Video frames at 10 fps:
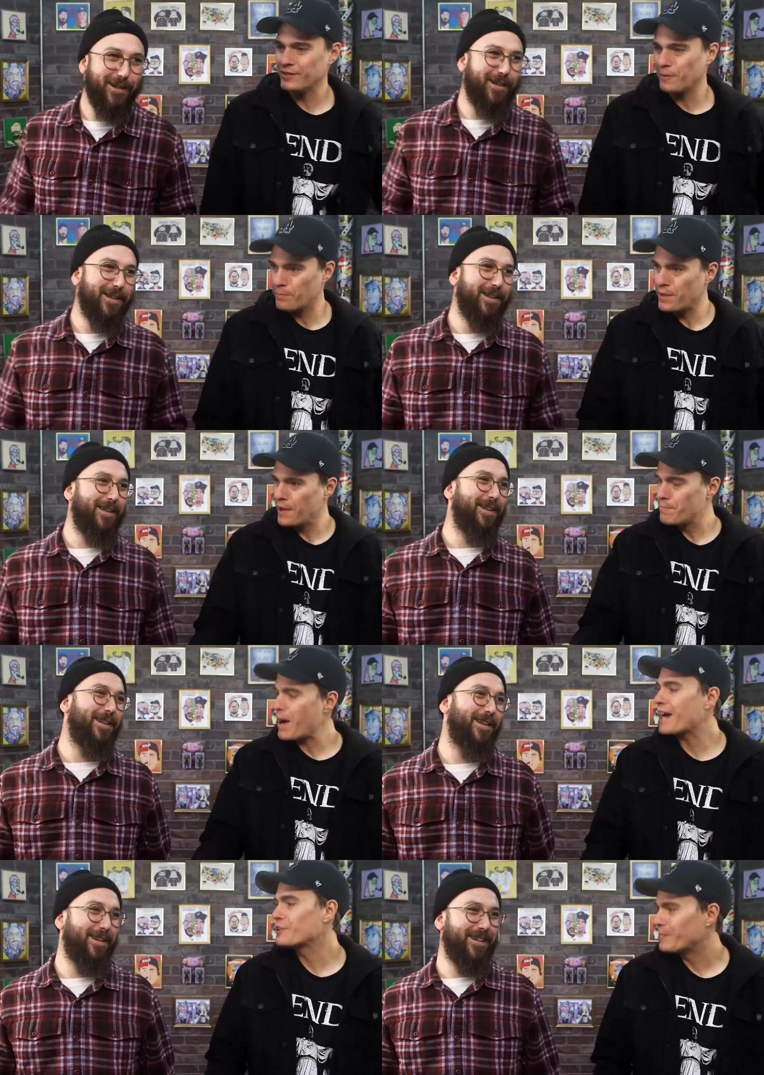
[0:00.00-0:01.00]
Speaker 1: a a
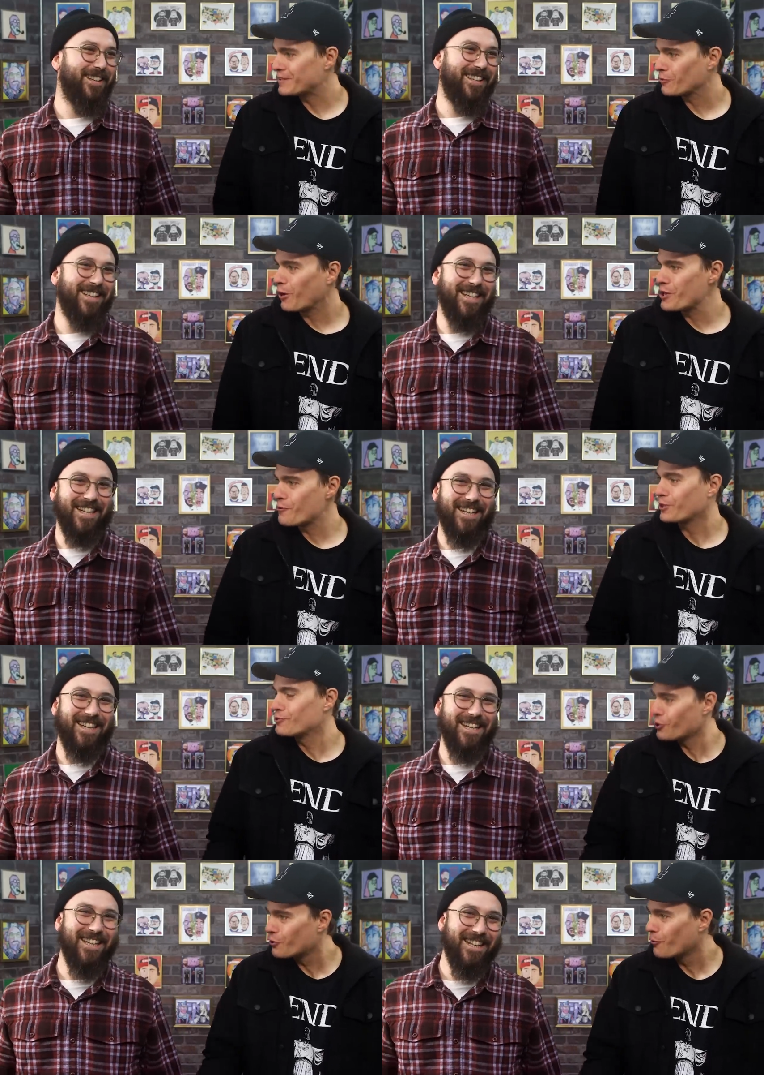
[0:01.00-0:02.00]
monument to what you can
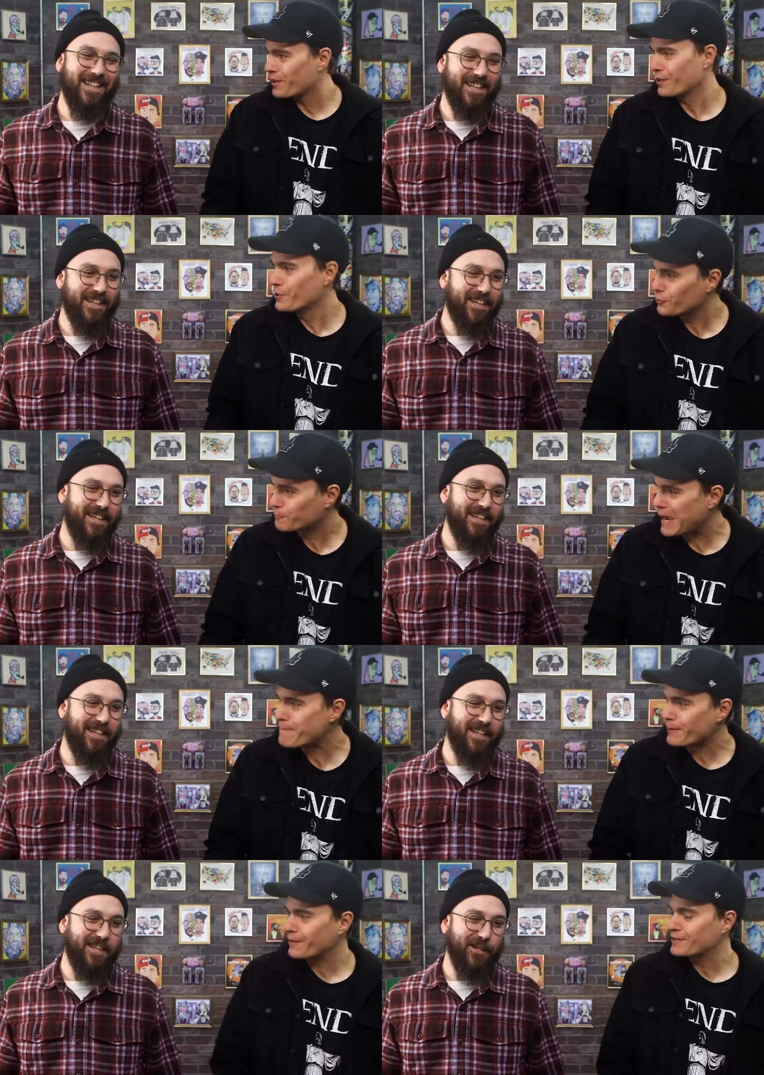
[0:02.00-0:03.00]
do with a
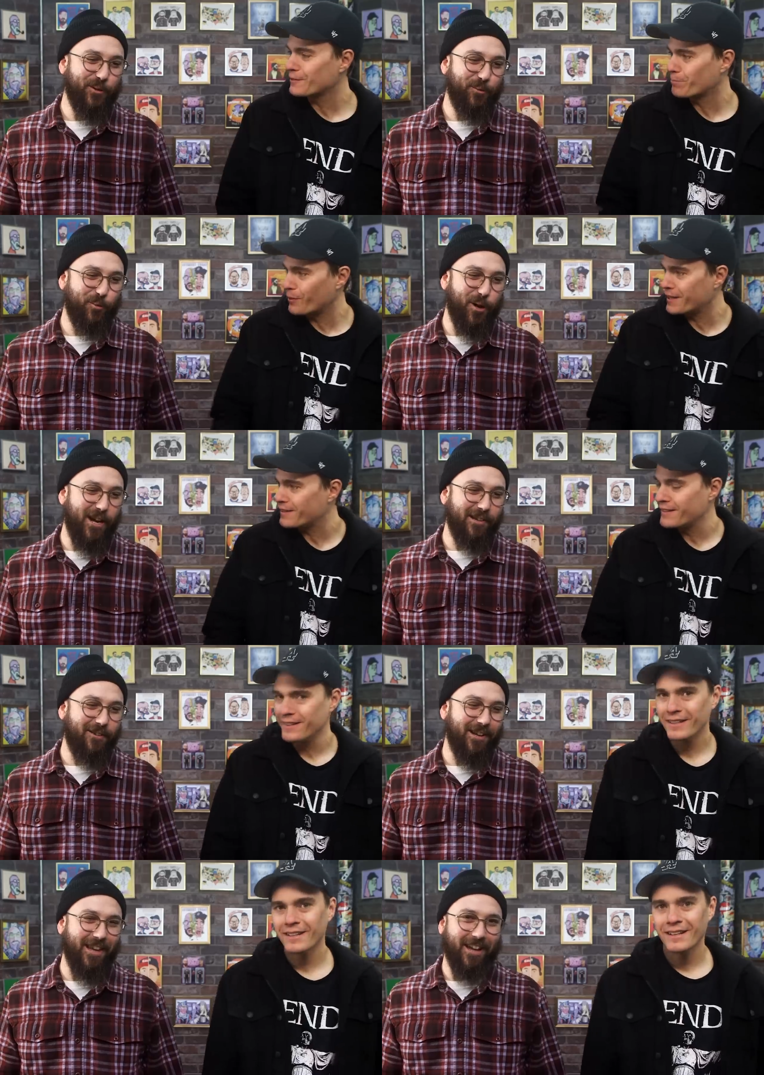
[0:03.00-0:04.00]
newspaper and some print. Right,
Speaker 2: look
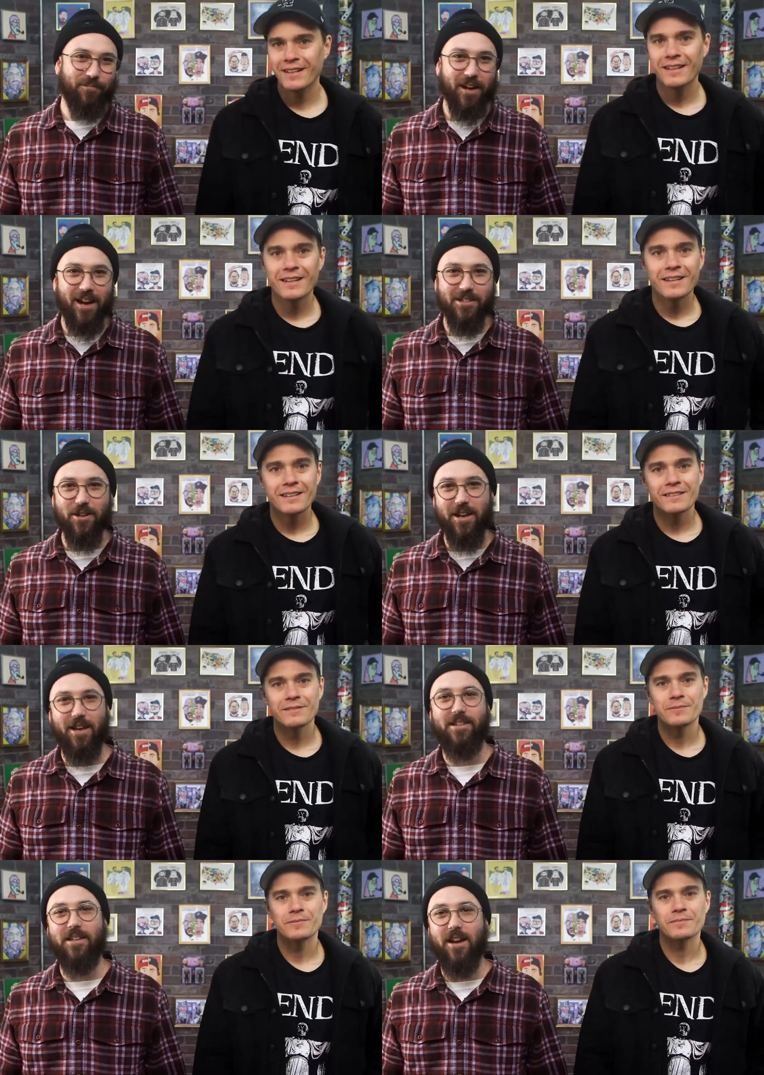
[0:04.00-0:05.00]
at that. Uh, so yeah,
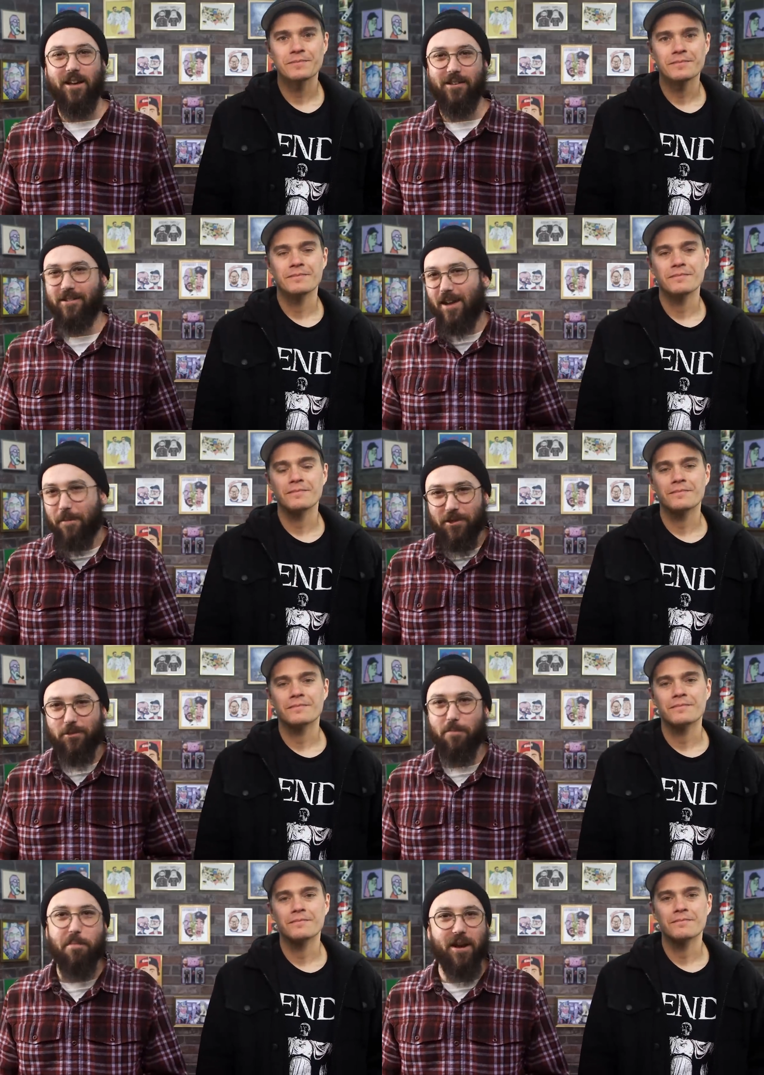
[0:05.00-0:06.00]
it's a it's a comic strip
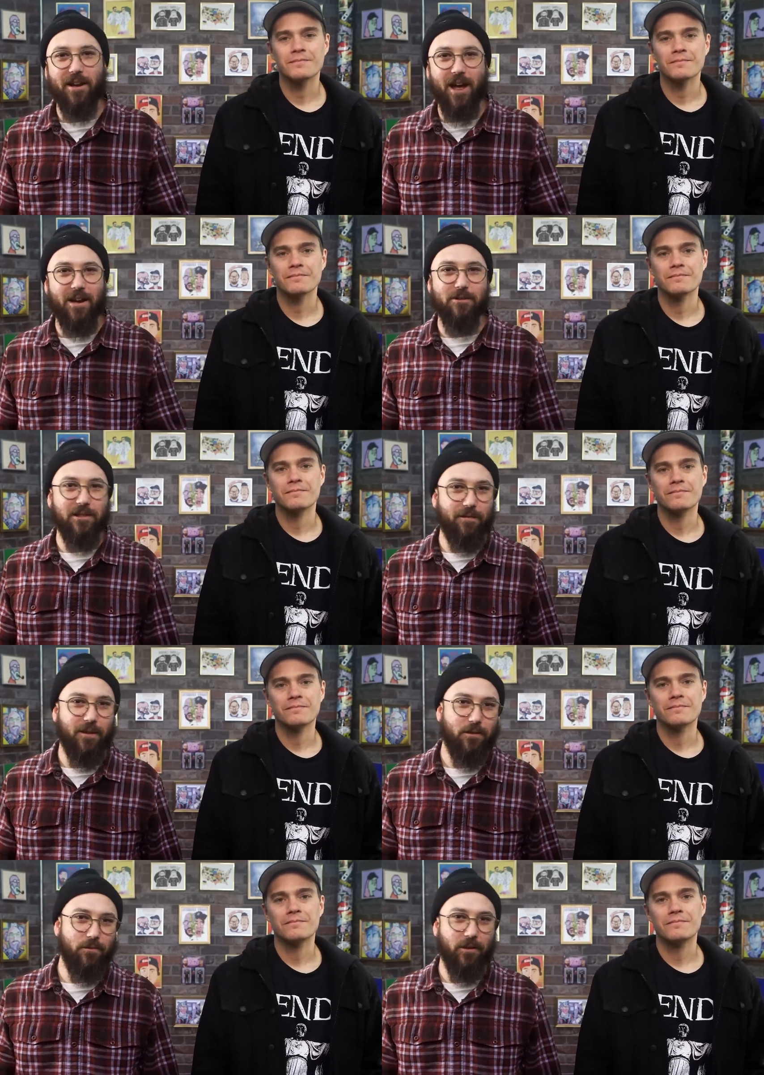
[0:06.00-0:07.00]
about a guy who's living
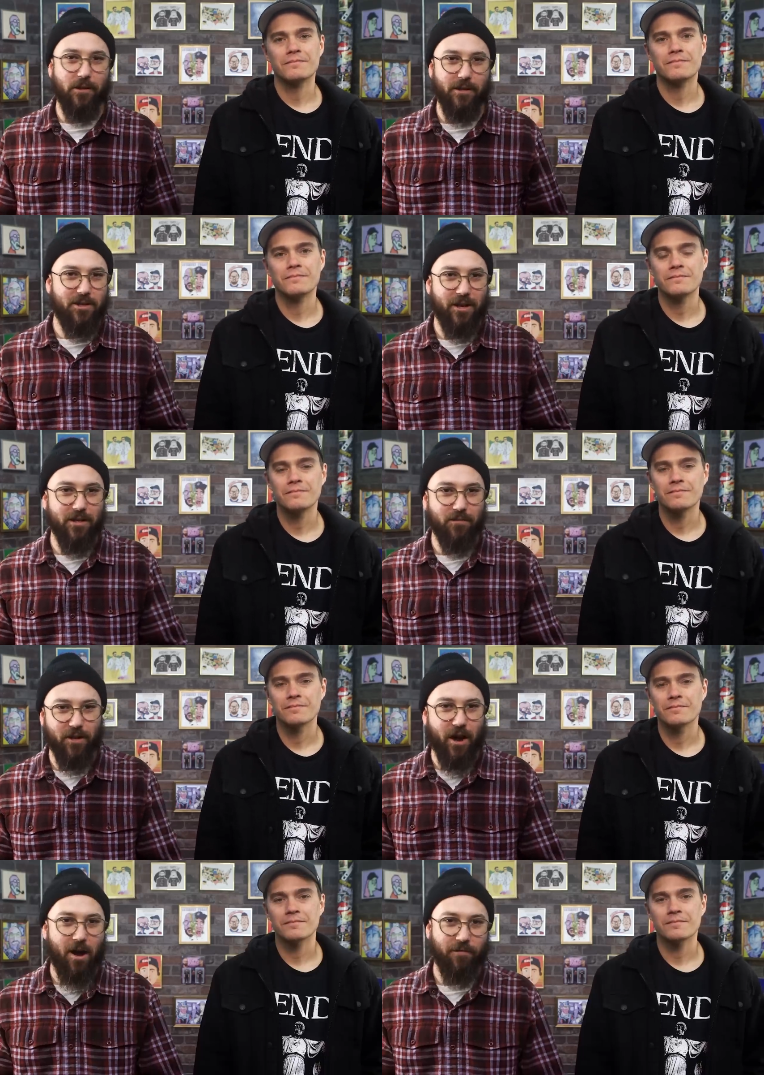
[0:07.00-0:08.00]
through the cliches of an
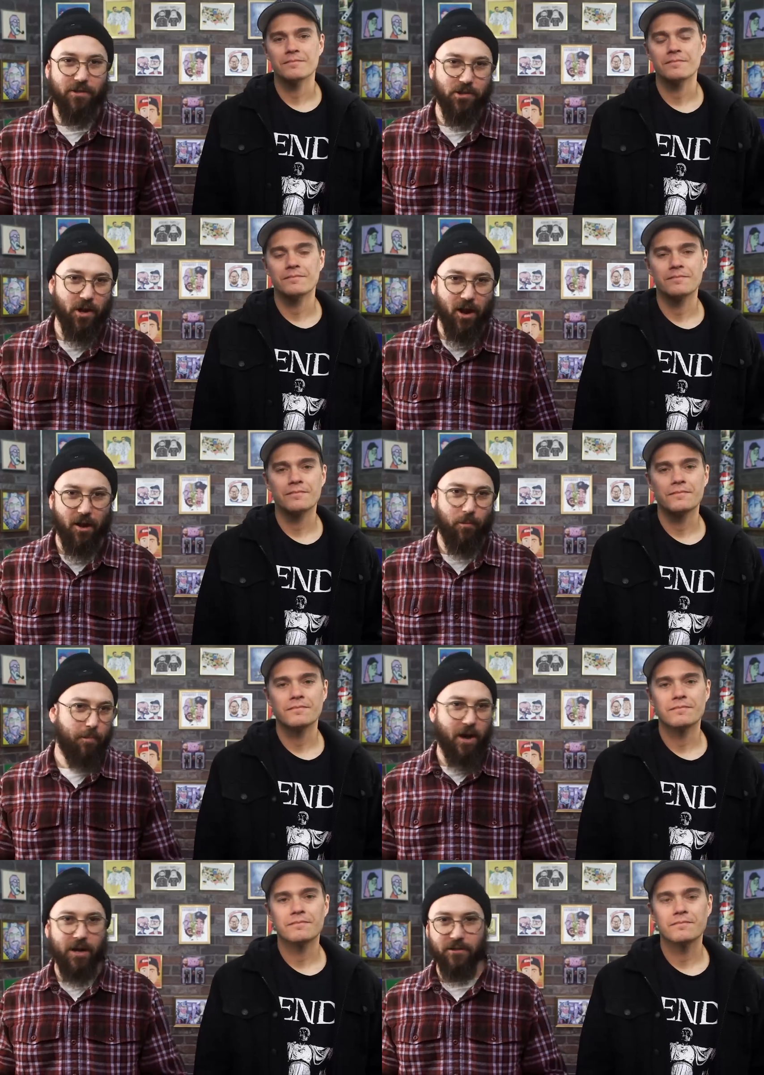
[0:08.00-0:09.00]
office job, the
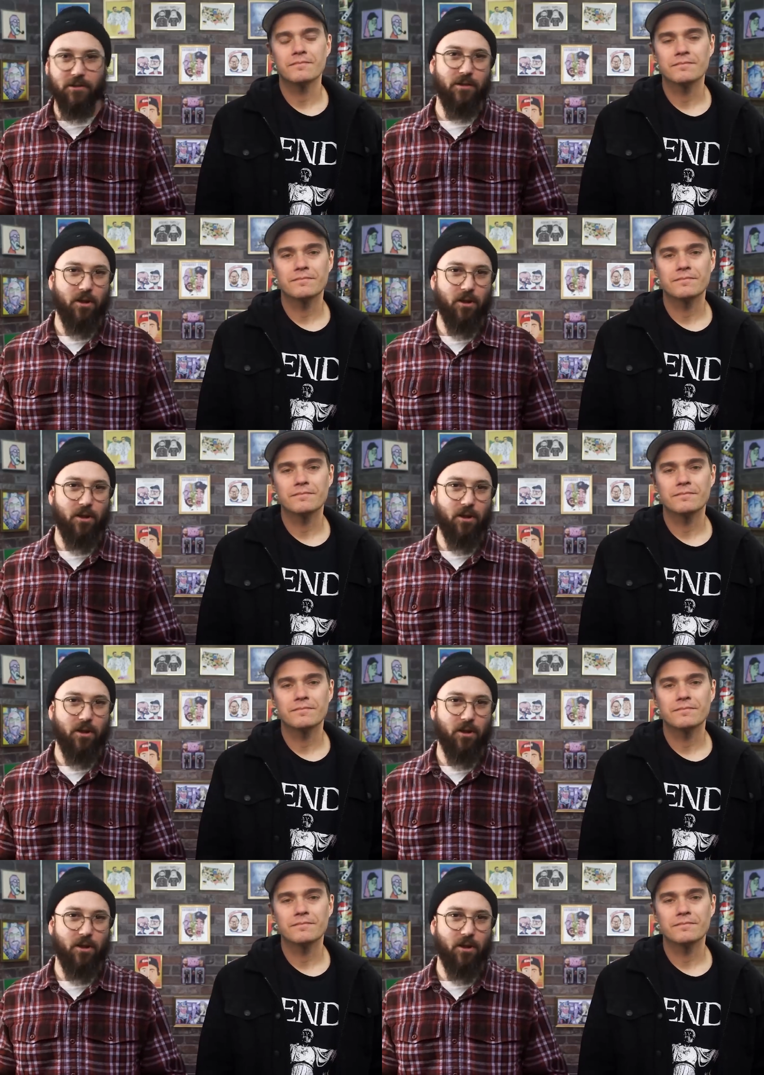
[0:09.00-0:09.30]
bosses, the